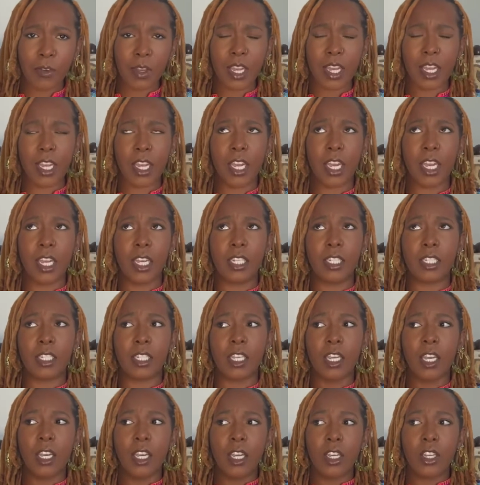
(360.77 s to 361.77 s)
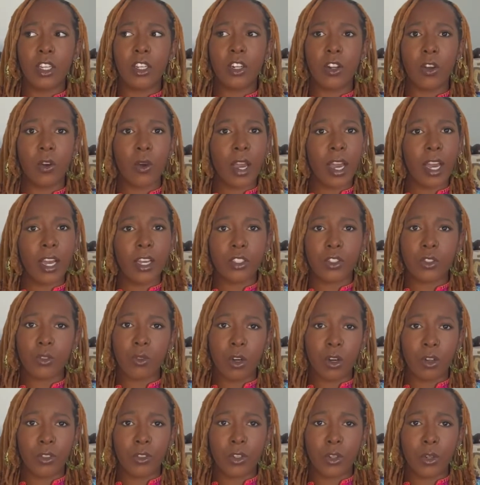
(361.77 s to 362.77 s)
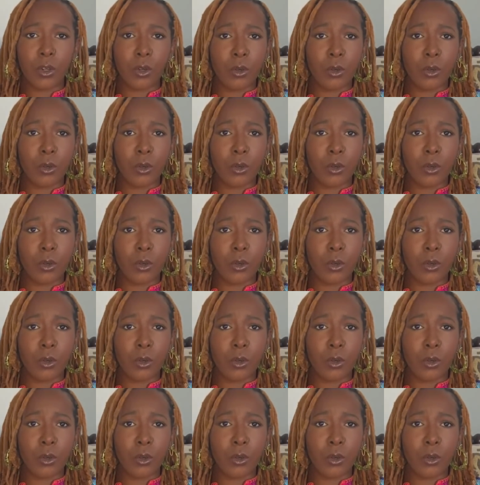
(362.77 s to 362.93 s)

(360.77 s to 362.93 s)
And, you know, as you all know,